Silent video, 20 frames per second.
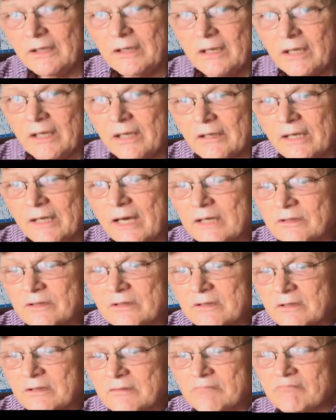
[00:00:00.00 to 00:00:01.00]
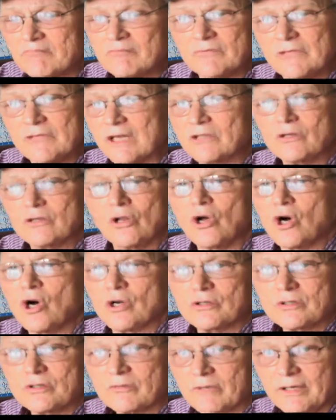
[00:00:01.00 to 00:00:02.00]
And that's
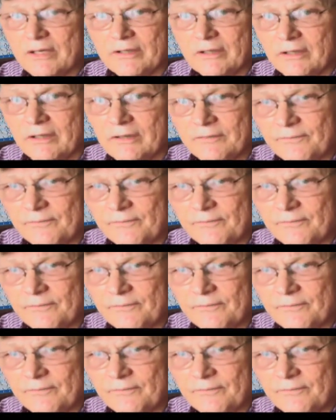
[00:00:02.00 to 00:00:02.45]
lost right now.